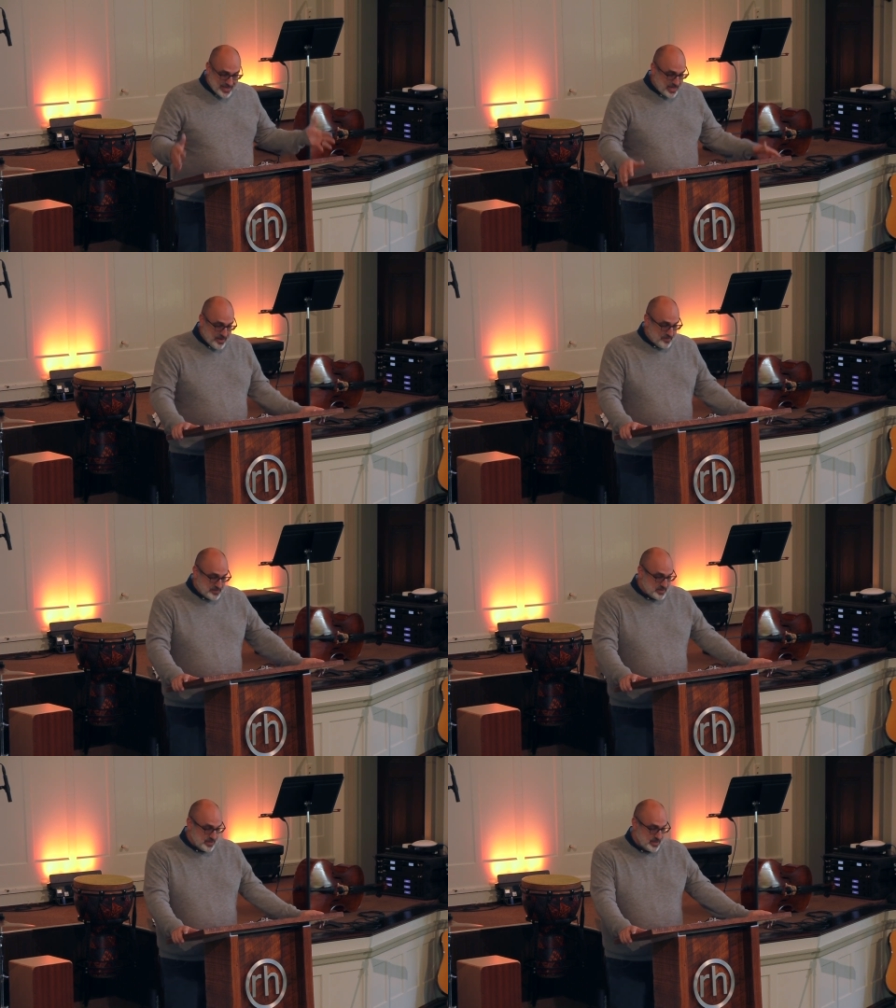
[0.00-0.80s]

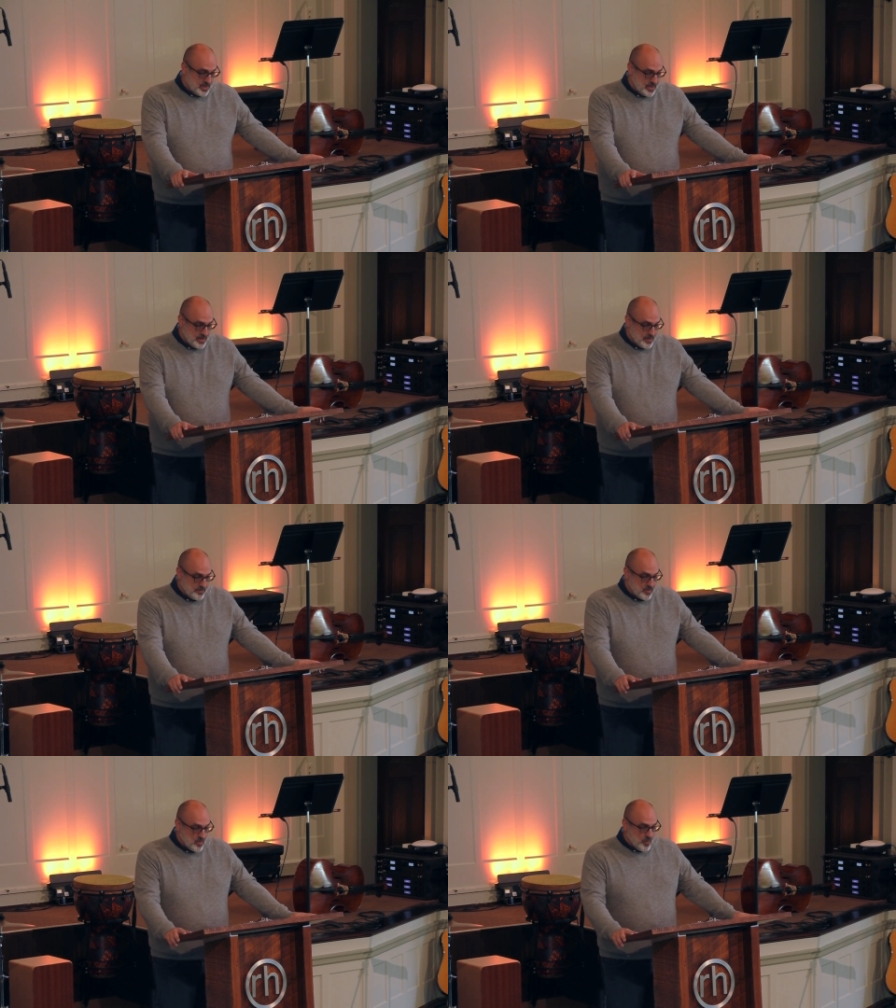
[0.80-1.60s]
gift.
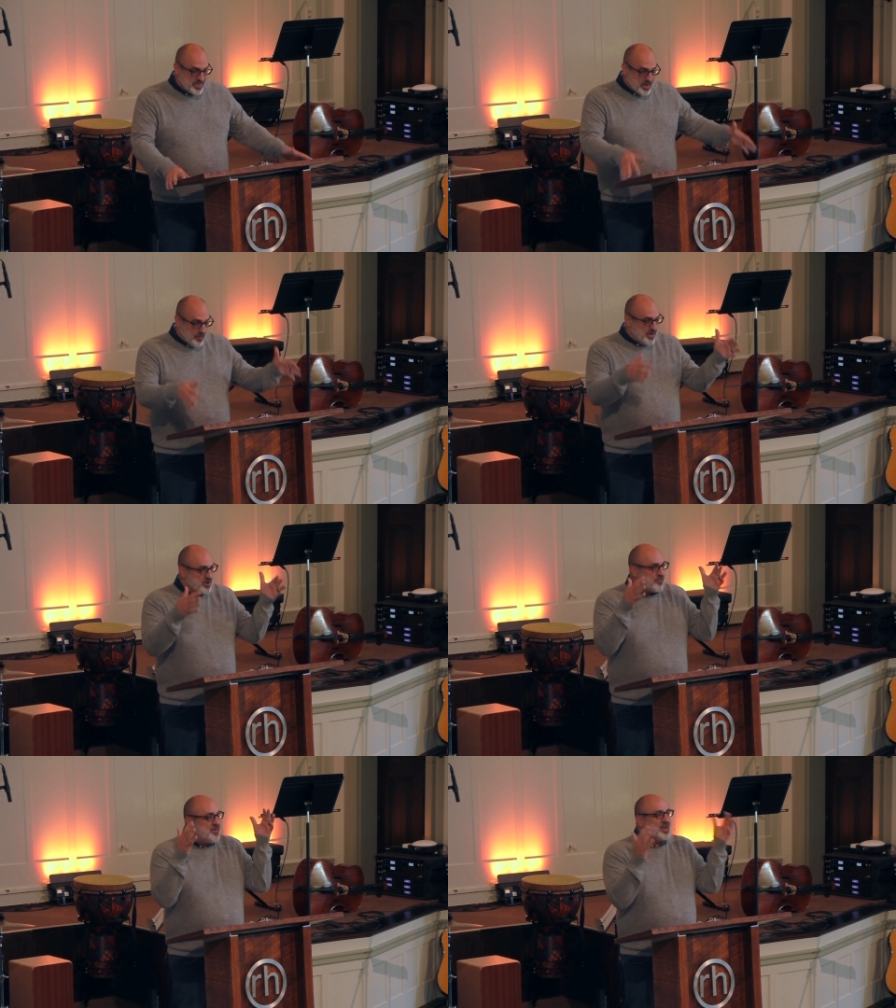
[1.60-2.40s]
With, with
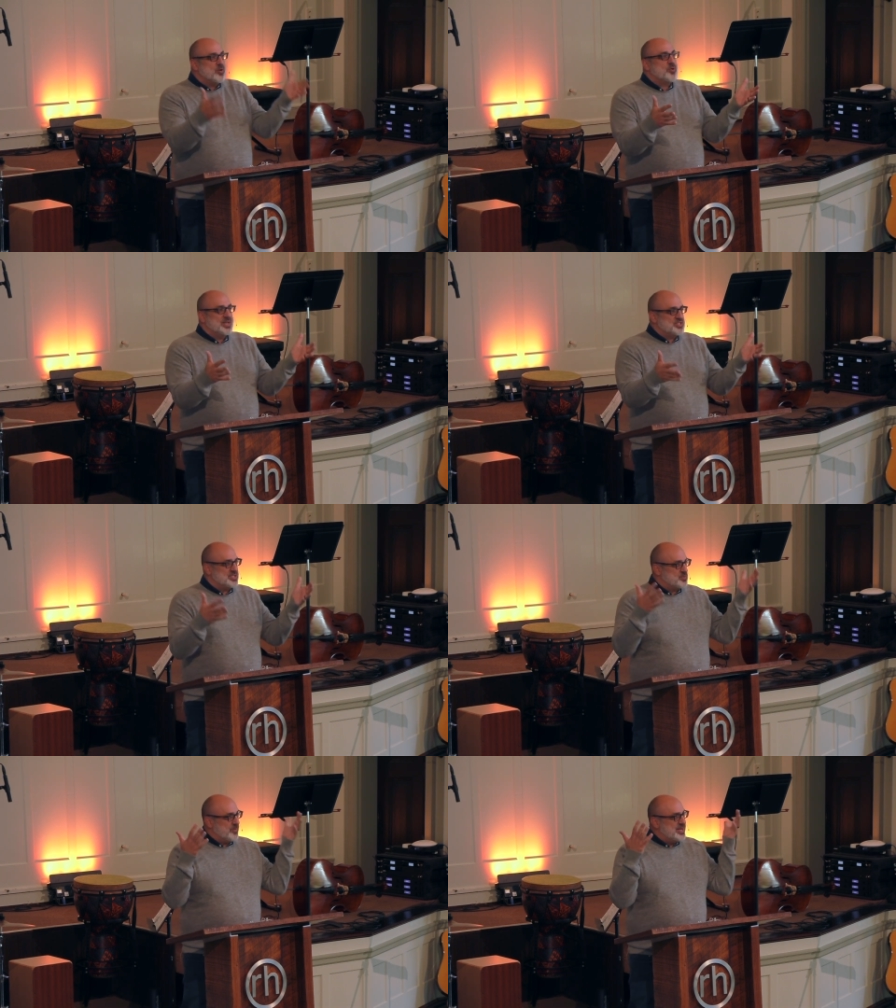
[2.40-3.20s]
our fellow
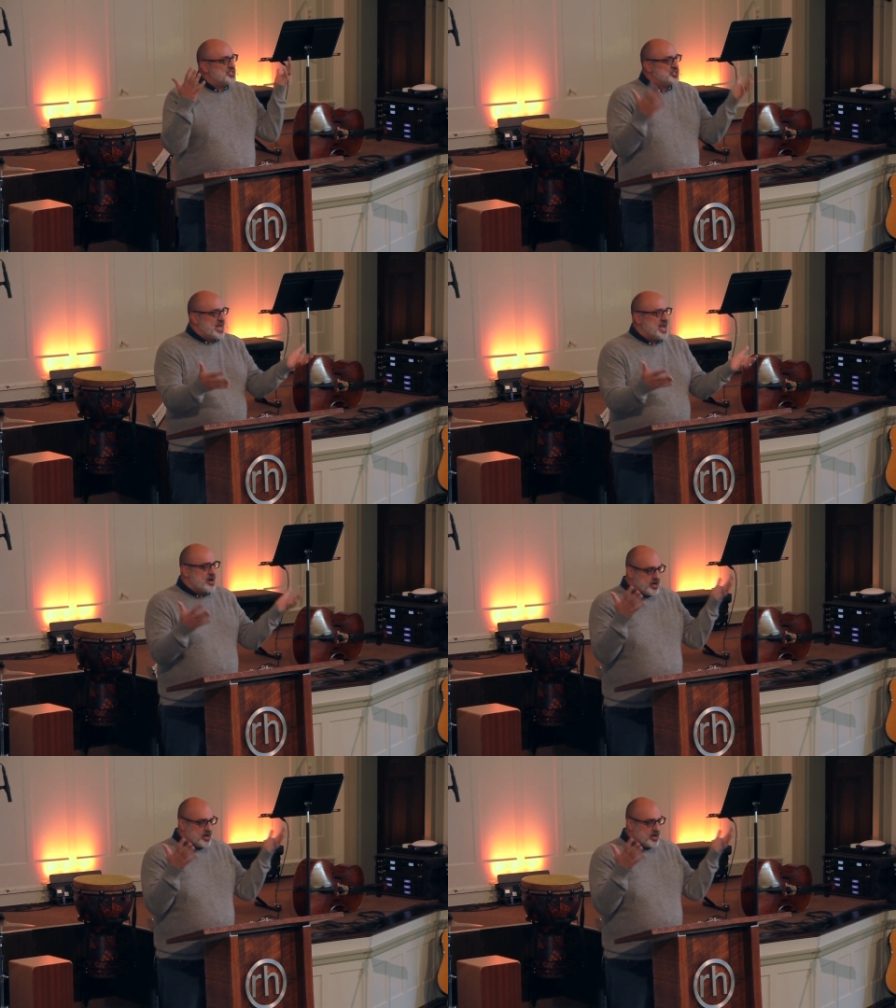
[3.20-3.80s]
Christians, when we share